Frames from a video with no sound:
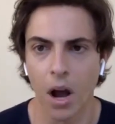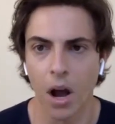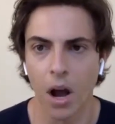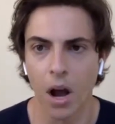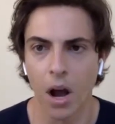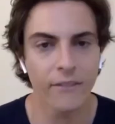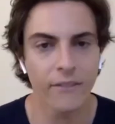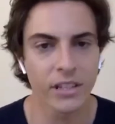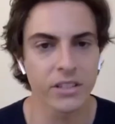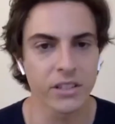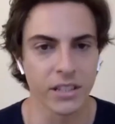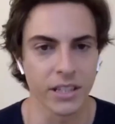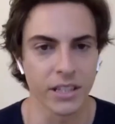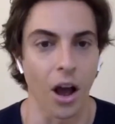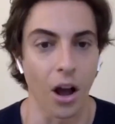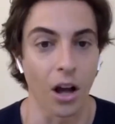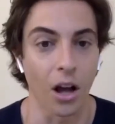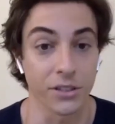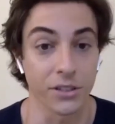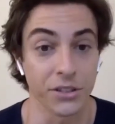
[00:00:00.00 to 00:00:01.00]
obviously
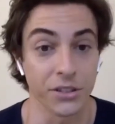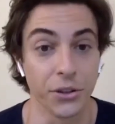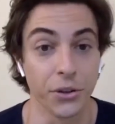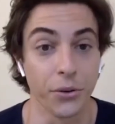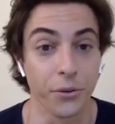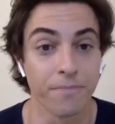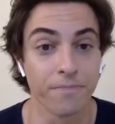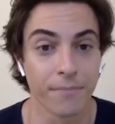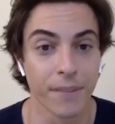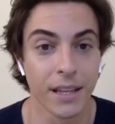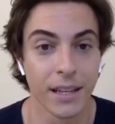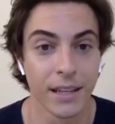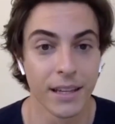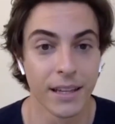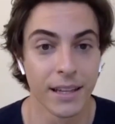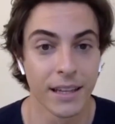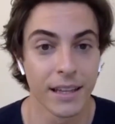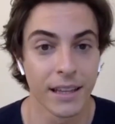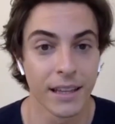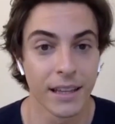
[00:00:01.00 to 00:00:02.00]
haunts you.
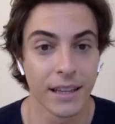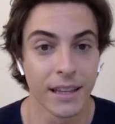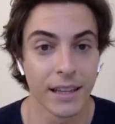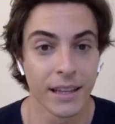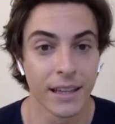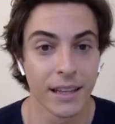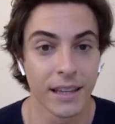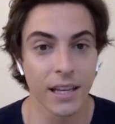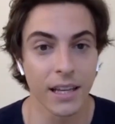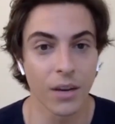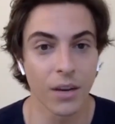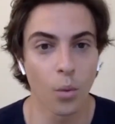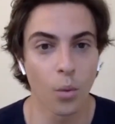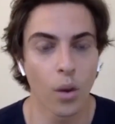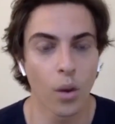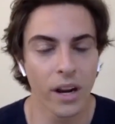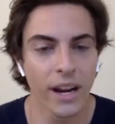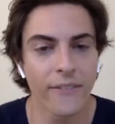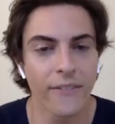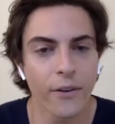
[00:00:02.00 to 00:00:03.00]
Yes.
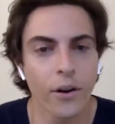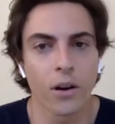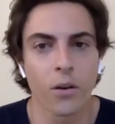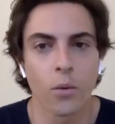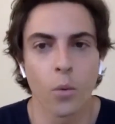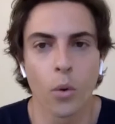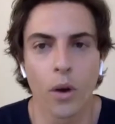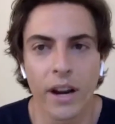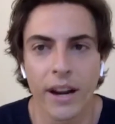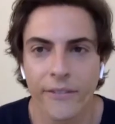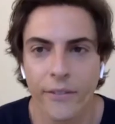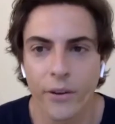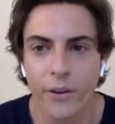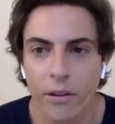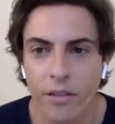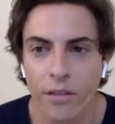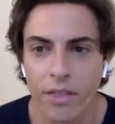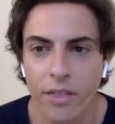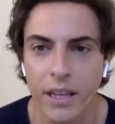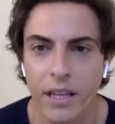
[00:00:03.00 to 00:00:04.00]
Like
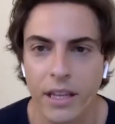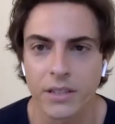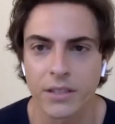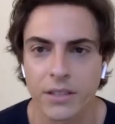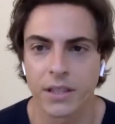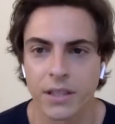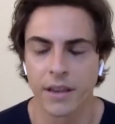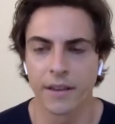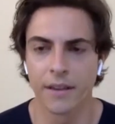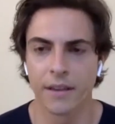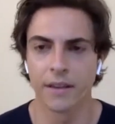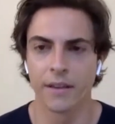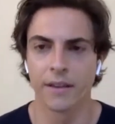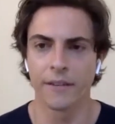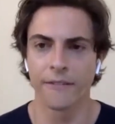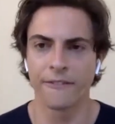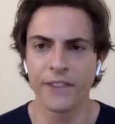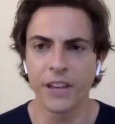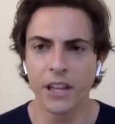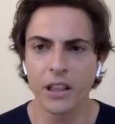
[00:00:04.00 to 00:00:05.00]
whatever this
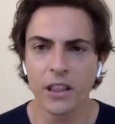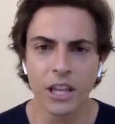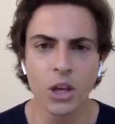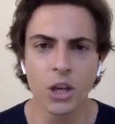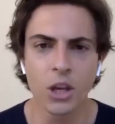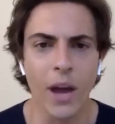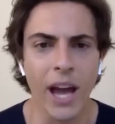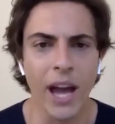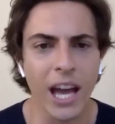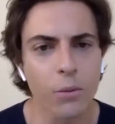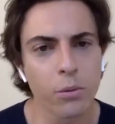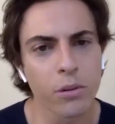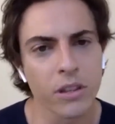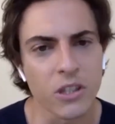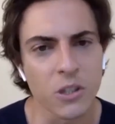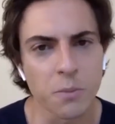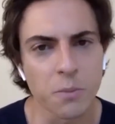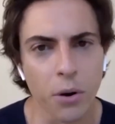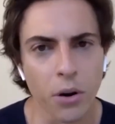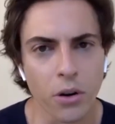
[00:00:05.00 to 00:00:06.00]
feeling you had with
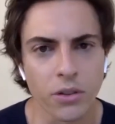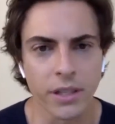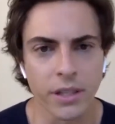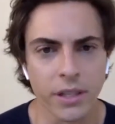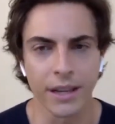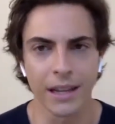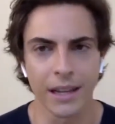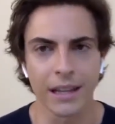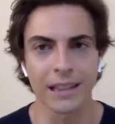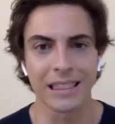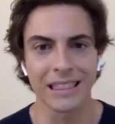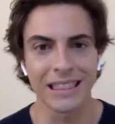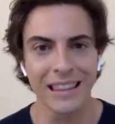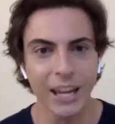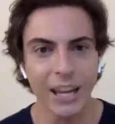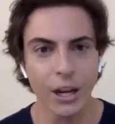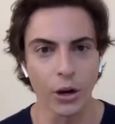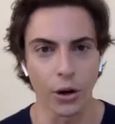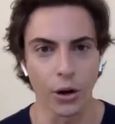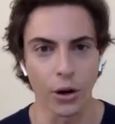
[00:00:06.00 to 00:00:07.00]
this person
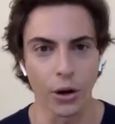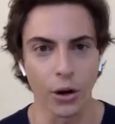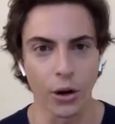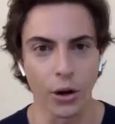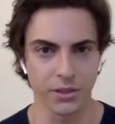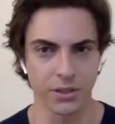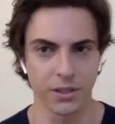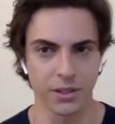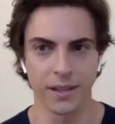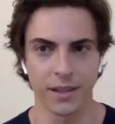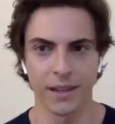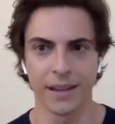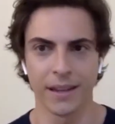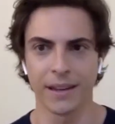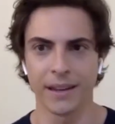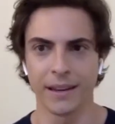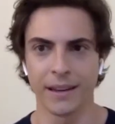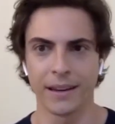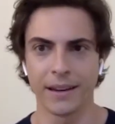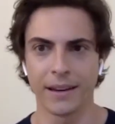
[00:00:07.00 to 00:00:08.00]
lingers,
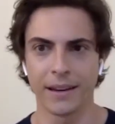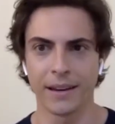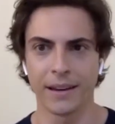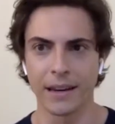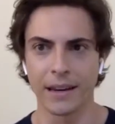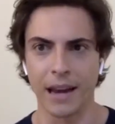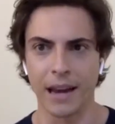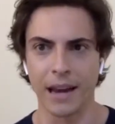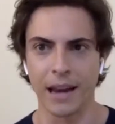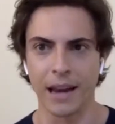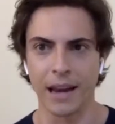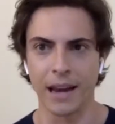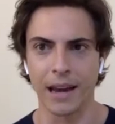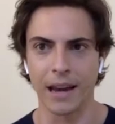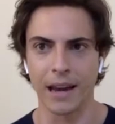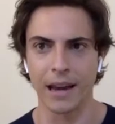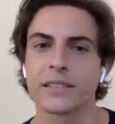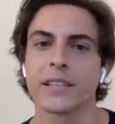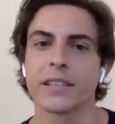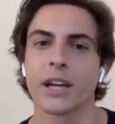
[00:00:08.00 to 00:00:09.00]
not
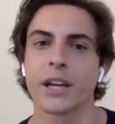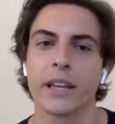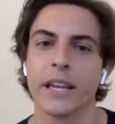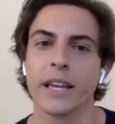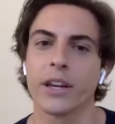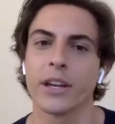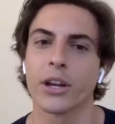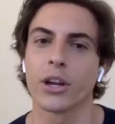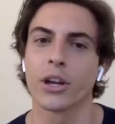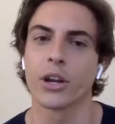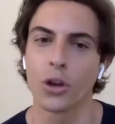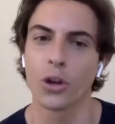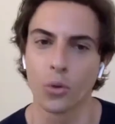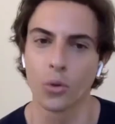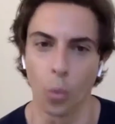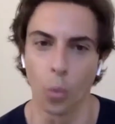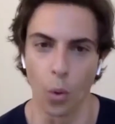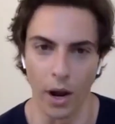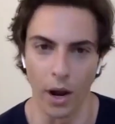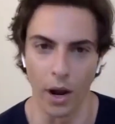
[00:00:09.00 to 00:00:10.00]
necessarily in a
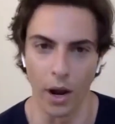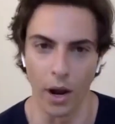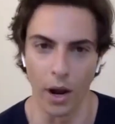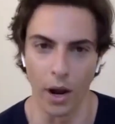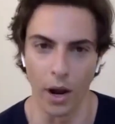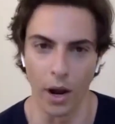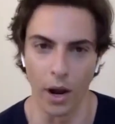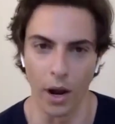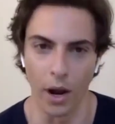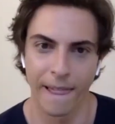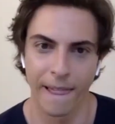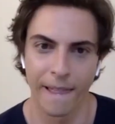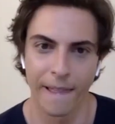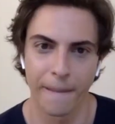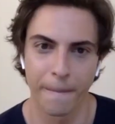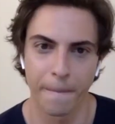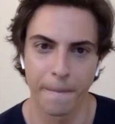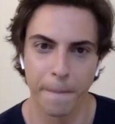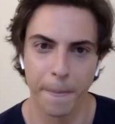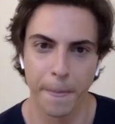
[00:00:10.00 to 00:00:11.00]
good way.
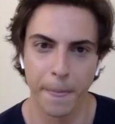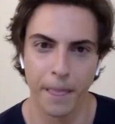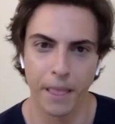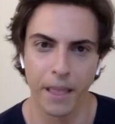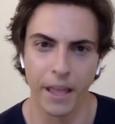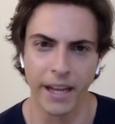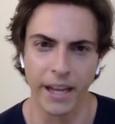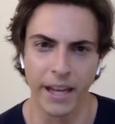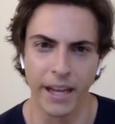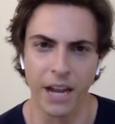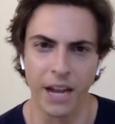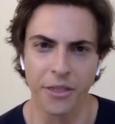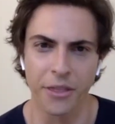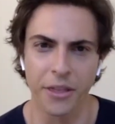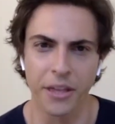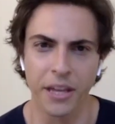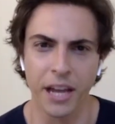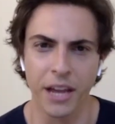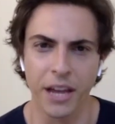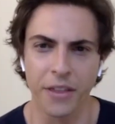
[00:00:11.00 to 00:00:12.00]
Like, I
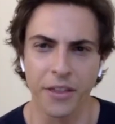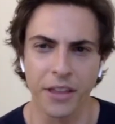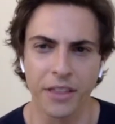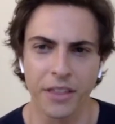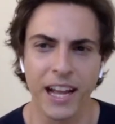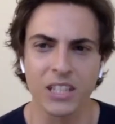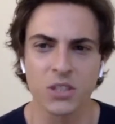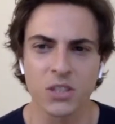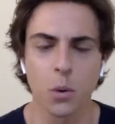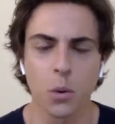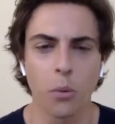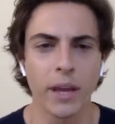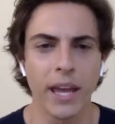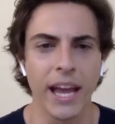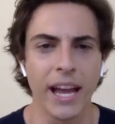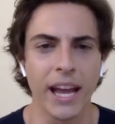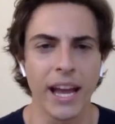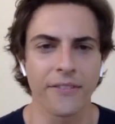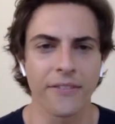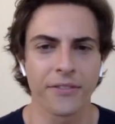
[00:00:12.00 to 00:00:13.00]
think that's what we
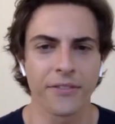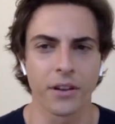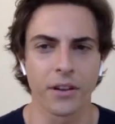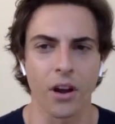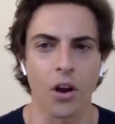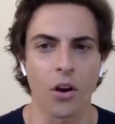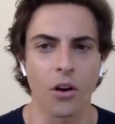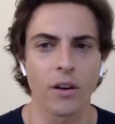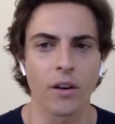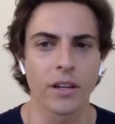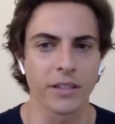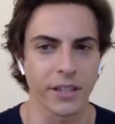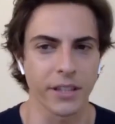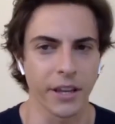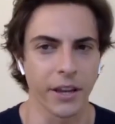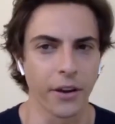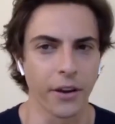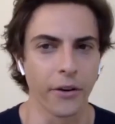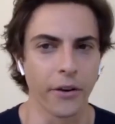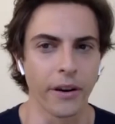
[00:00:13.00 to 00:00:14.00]
have to harness
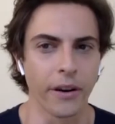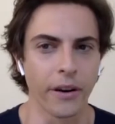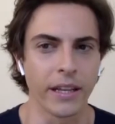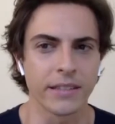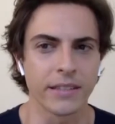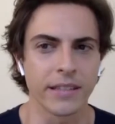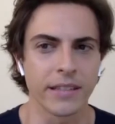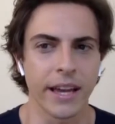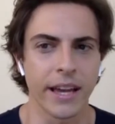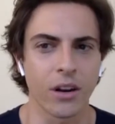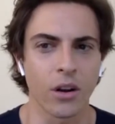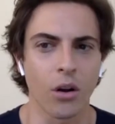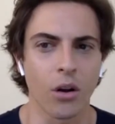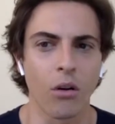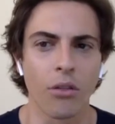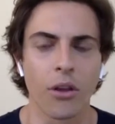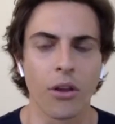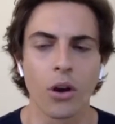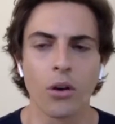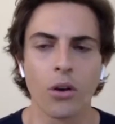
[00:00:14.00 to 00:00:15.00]
here, is that
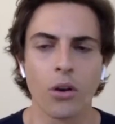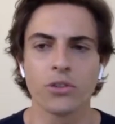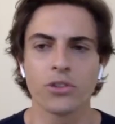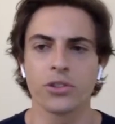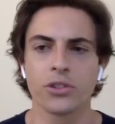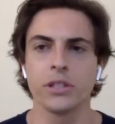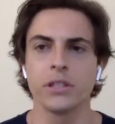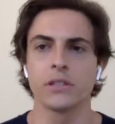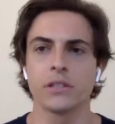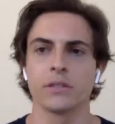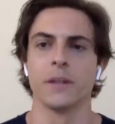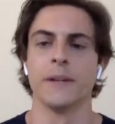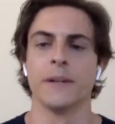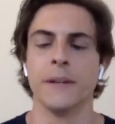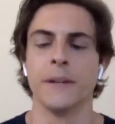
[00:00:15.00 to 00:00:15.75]
although she's